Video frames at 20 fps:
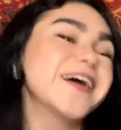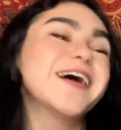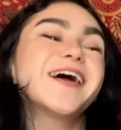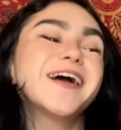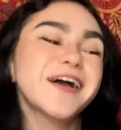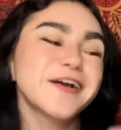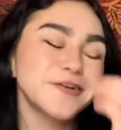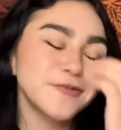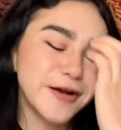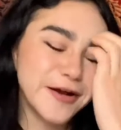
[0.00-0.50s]

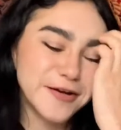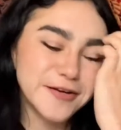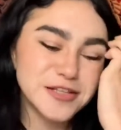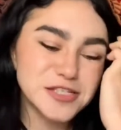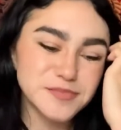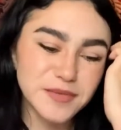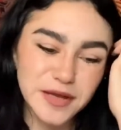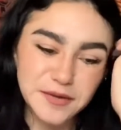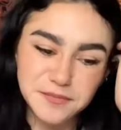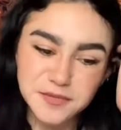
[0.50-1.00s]
Aquarians
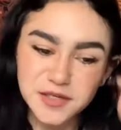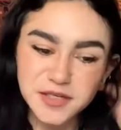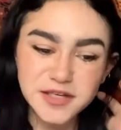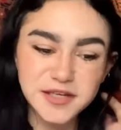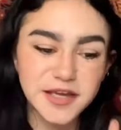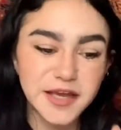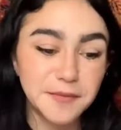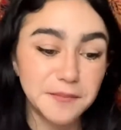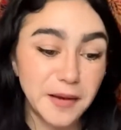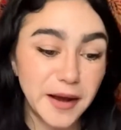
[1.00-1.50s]
might be, in
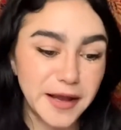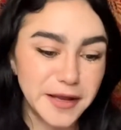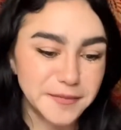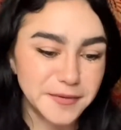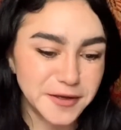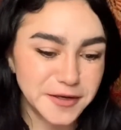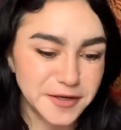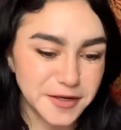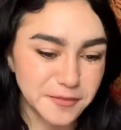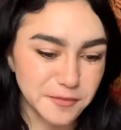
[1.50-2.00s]
my
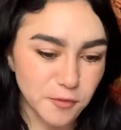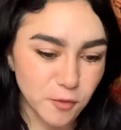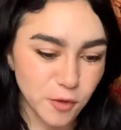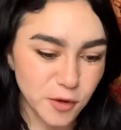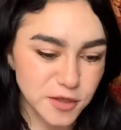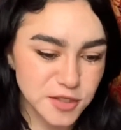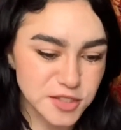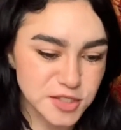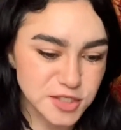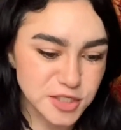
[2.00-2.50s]
opinion, more
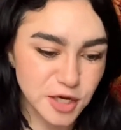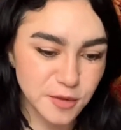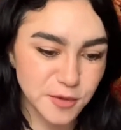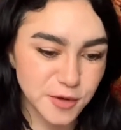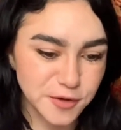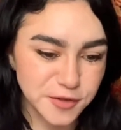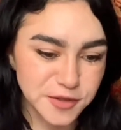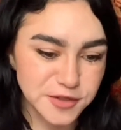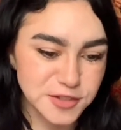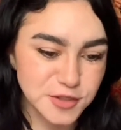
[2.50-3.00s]
stubborn
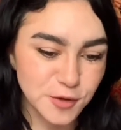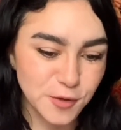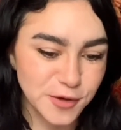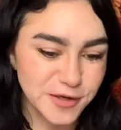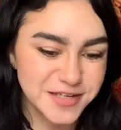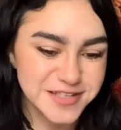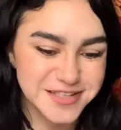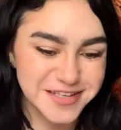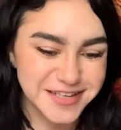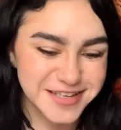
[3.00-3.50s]
than Taurus
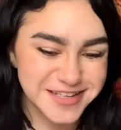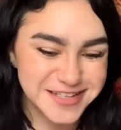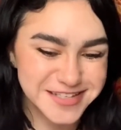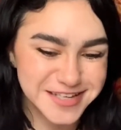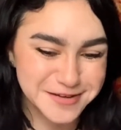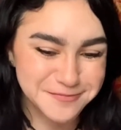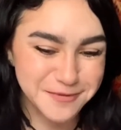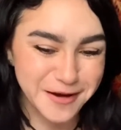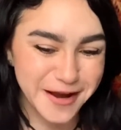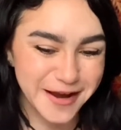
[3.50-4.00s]
is, in
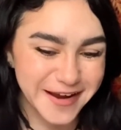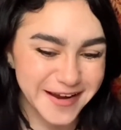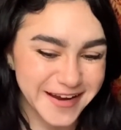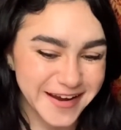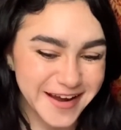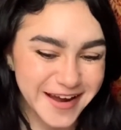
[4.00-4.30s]
my